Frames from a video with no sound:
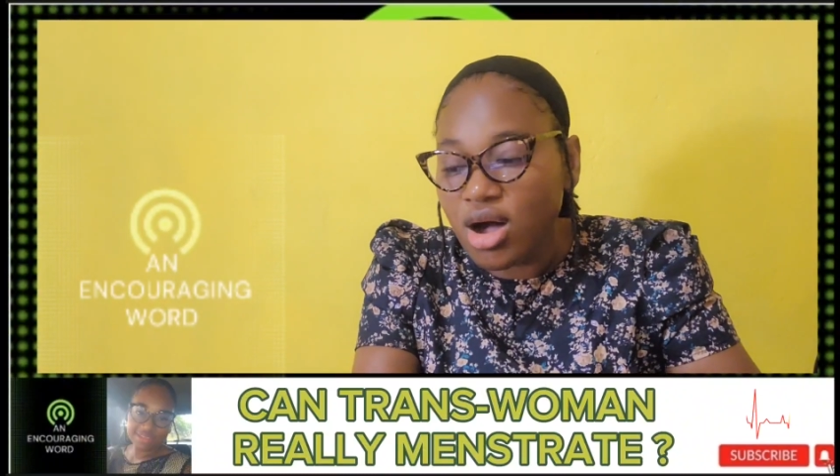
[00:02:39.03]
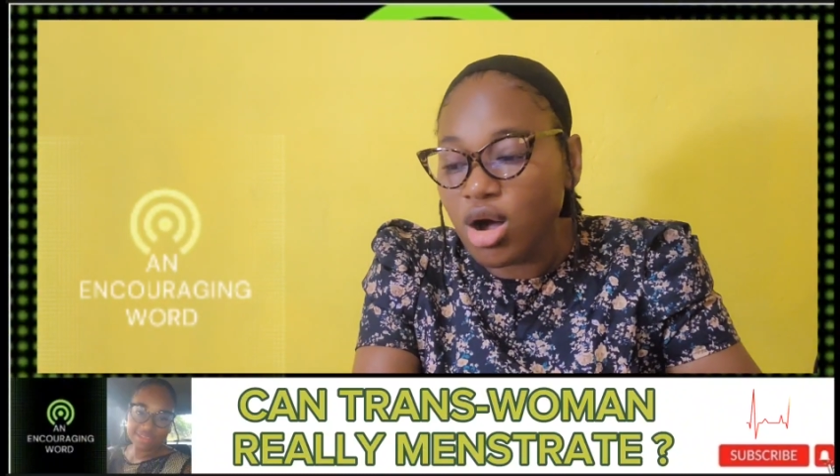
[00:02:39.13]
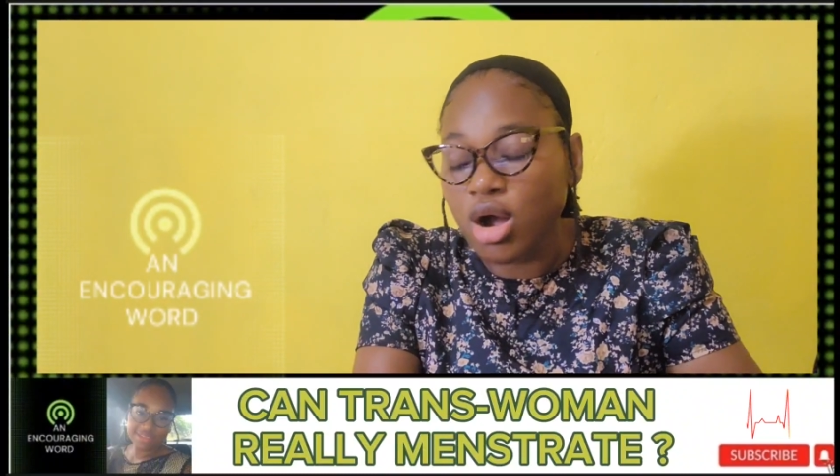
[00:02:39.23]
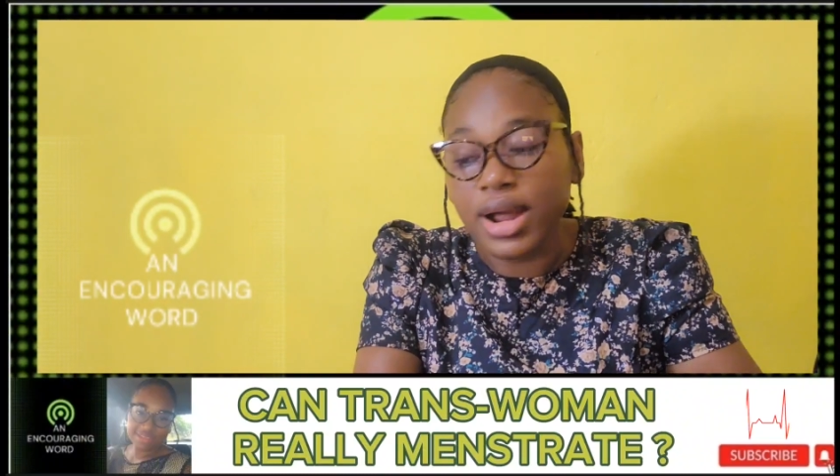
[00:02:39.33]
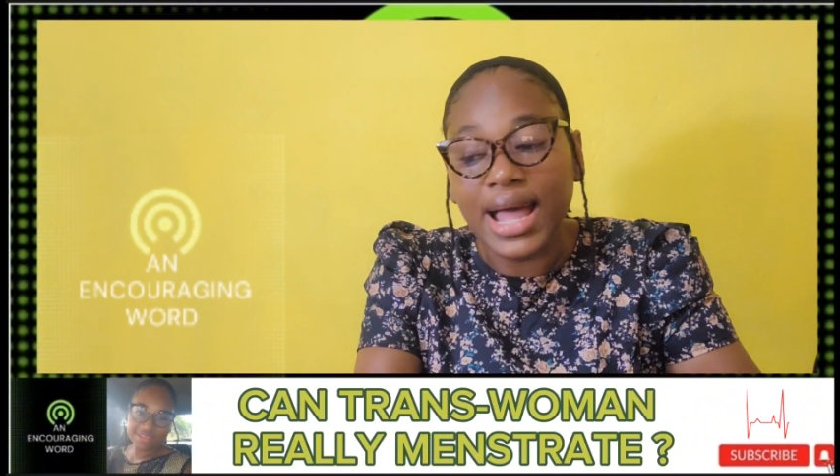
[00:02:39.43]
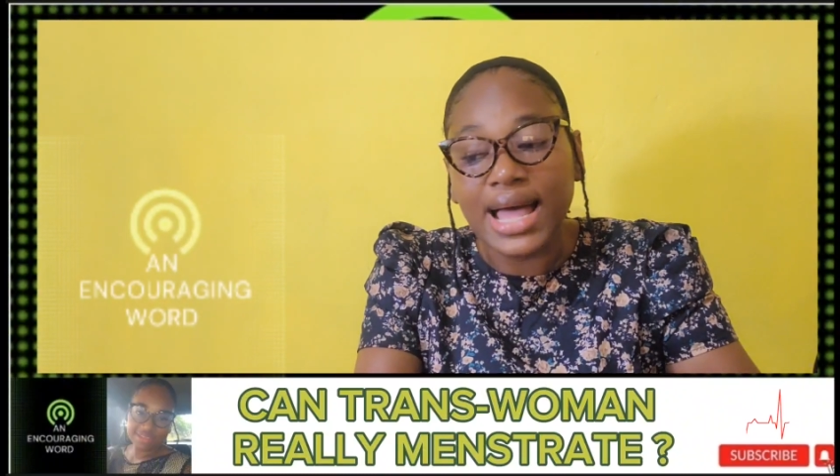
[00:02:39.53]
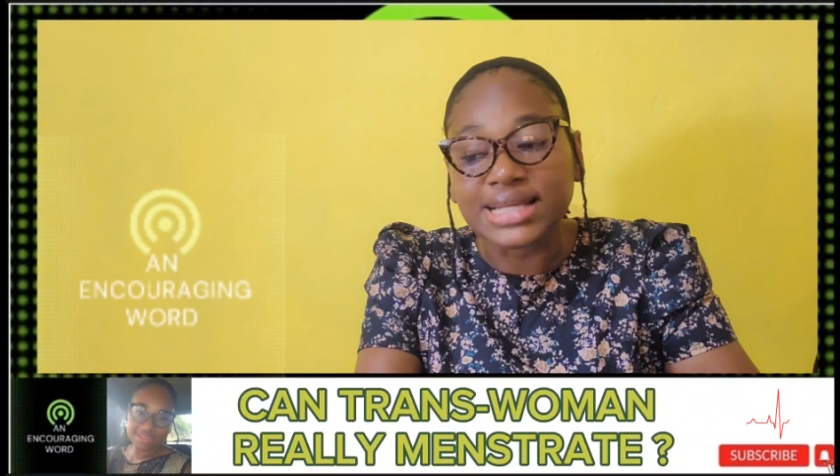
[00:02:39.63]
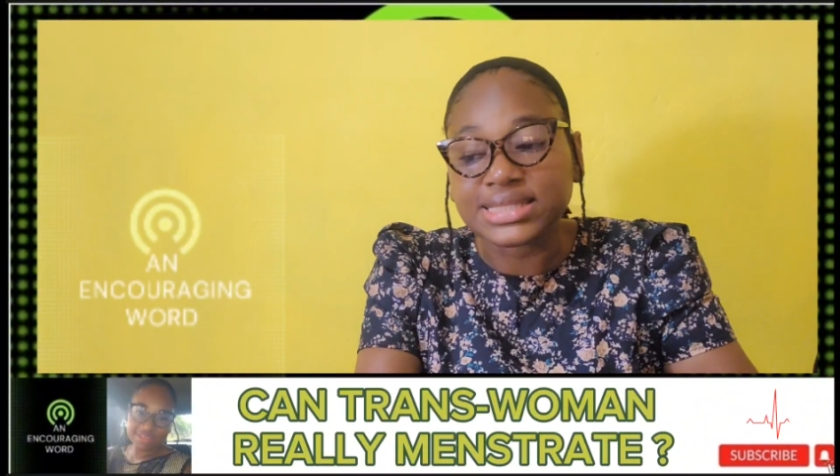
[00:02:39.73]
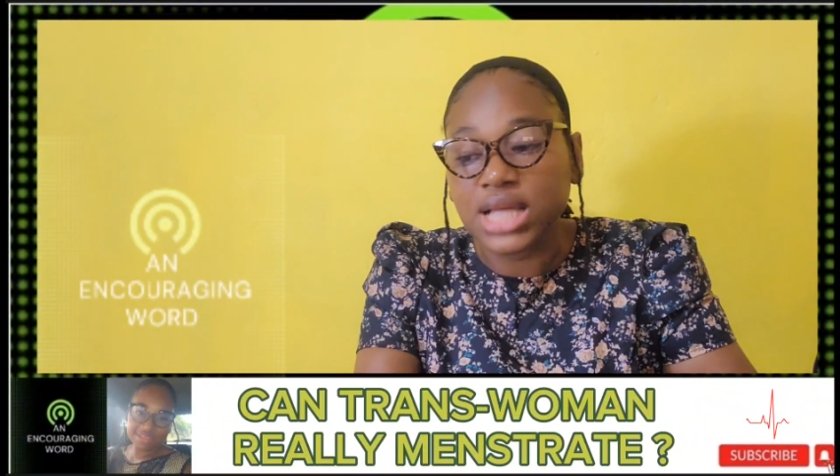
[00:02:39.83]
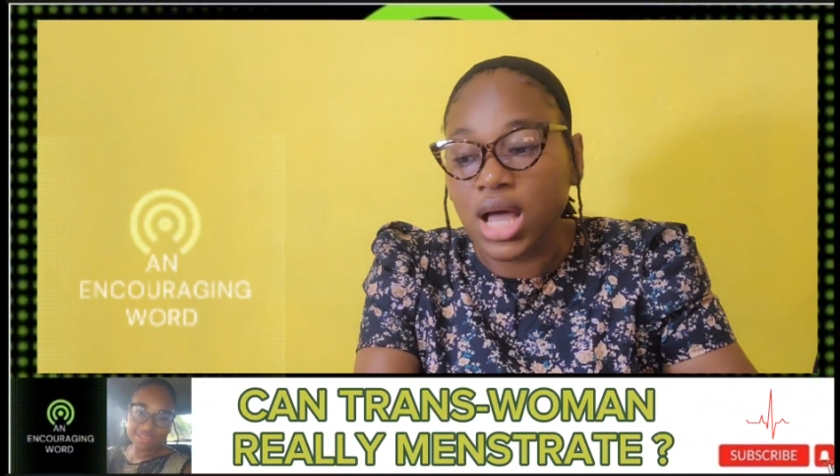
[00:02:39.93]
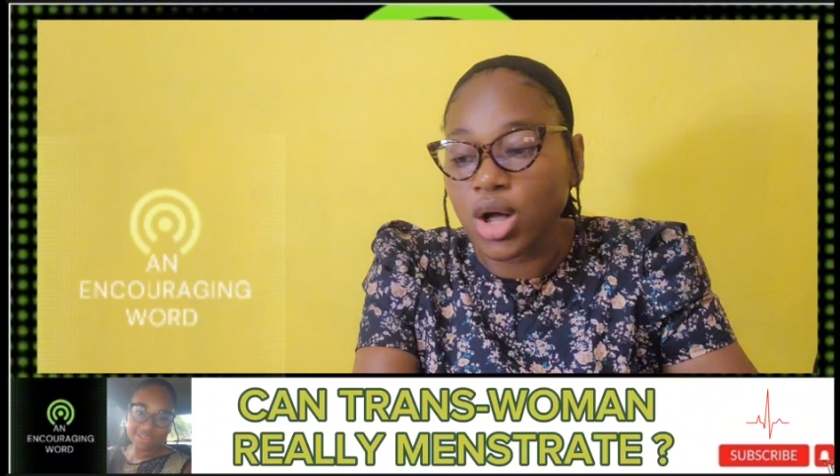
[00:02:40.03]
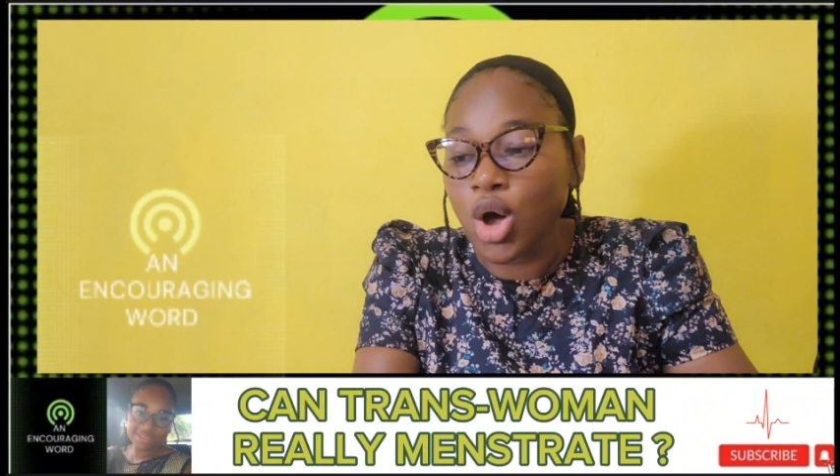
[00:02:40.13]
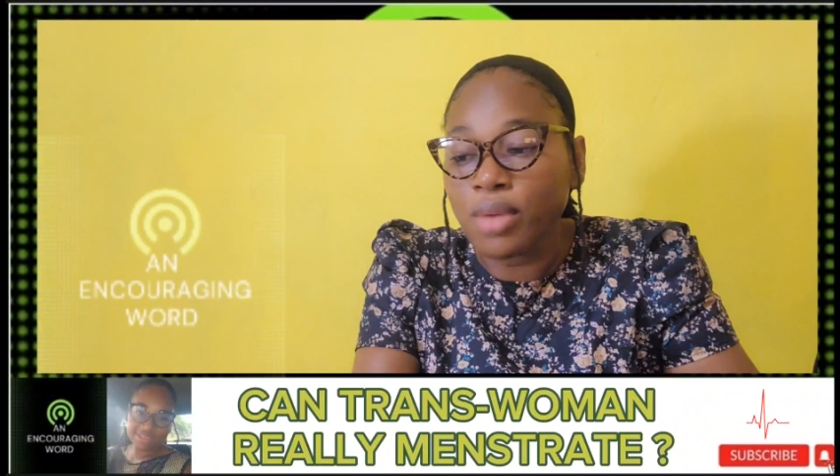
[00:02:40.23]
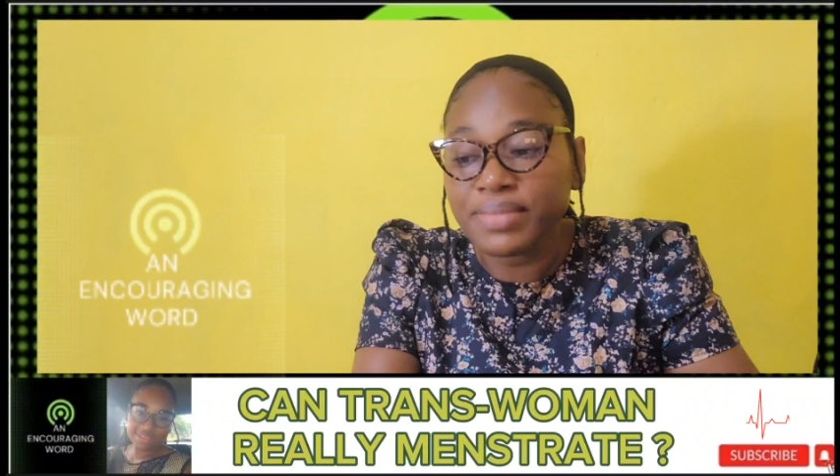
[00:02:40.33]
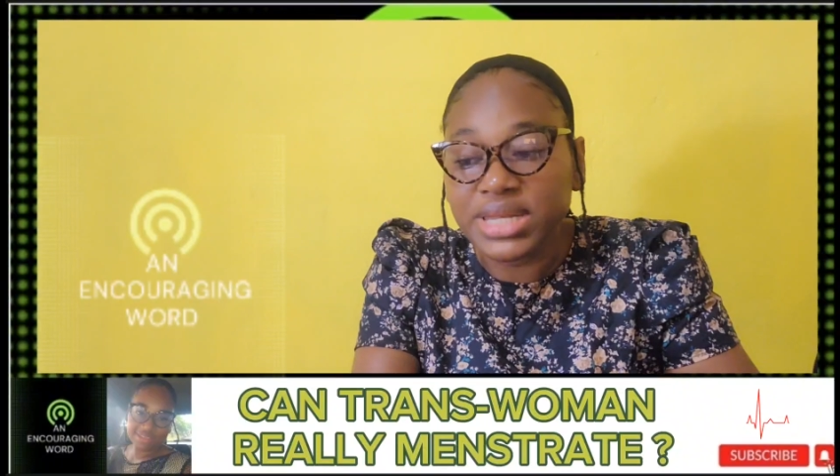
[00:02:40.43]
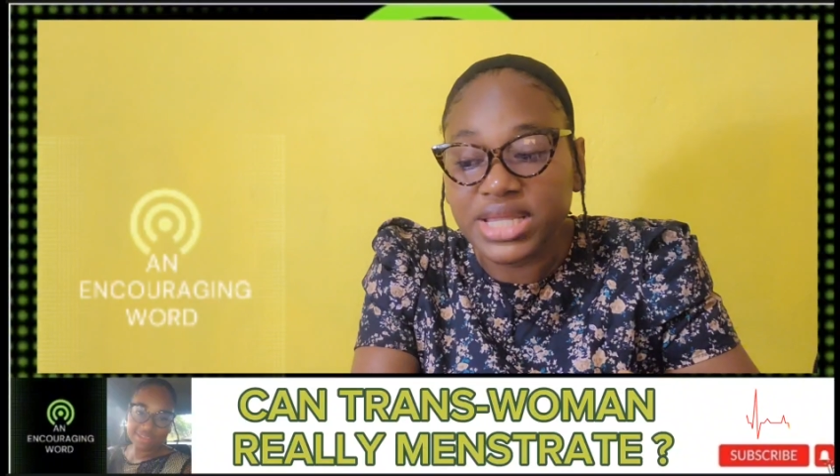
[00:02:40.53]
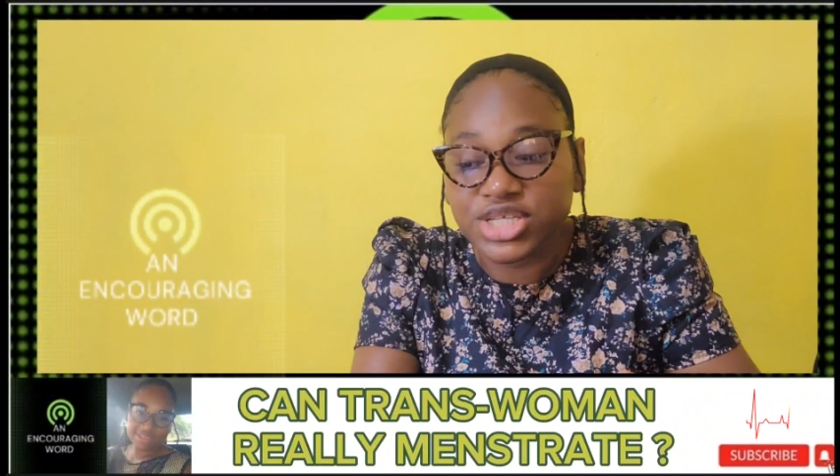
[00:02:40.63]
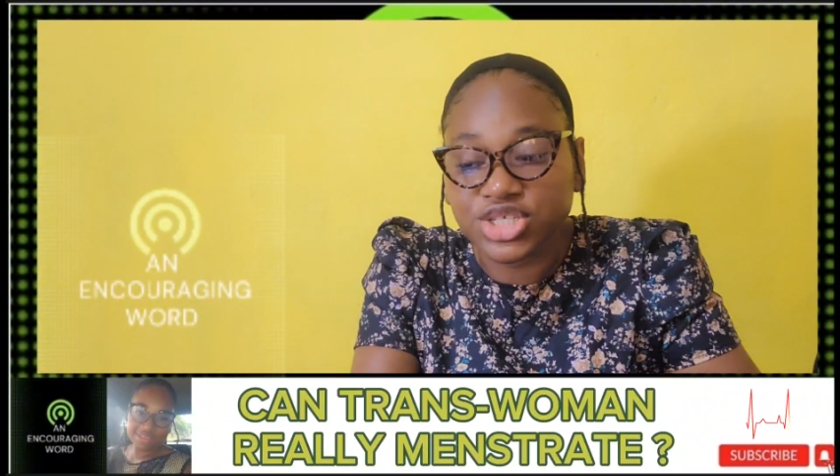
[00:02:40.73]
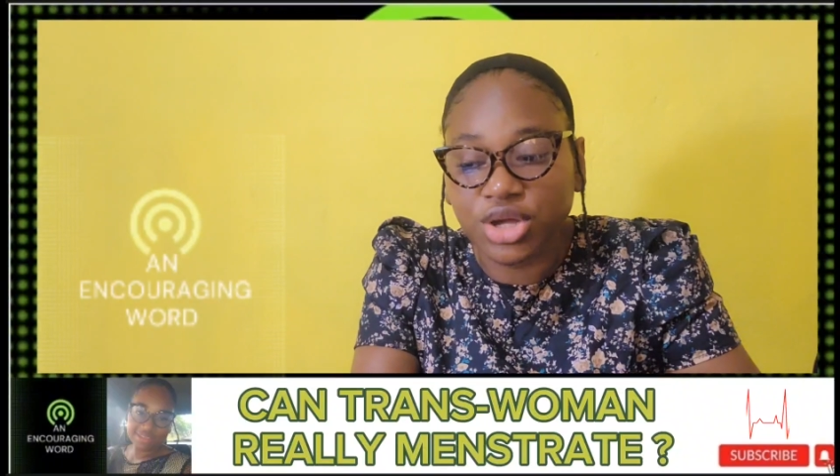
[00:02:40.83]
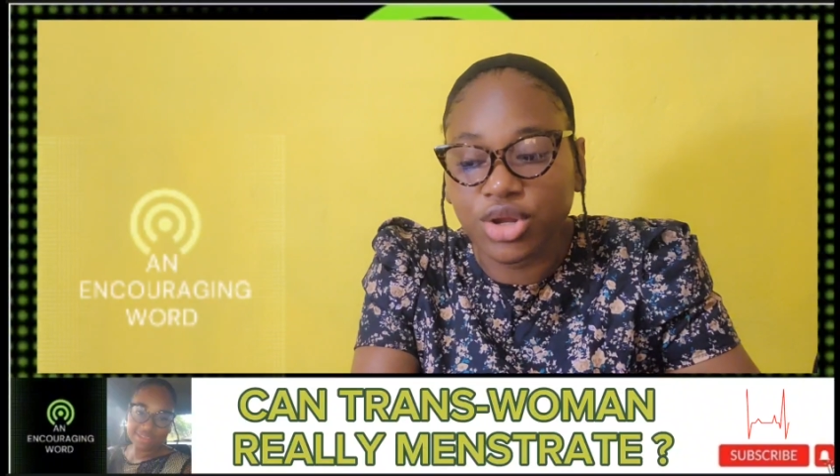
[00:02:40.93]
or as a
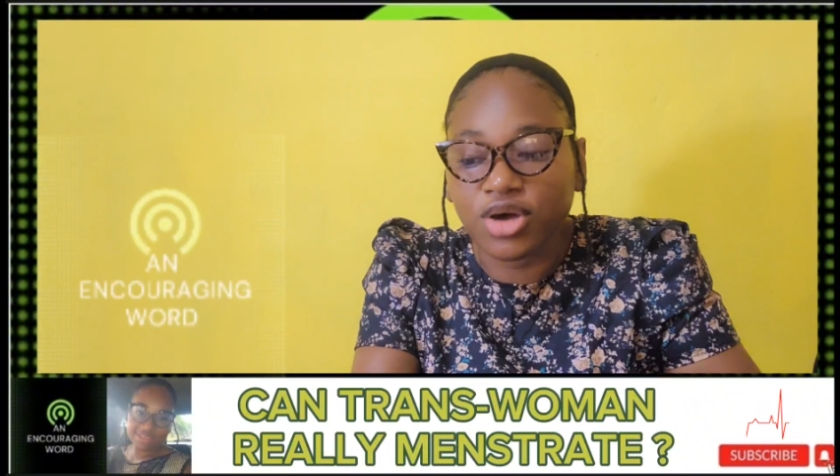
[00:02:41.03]
combination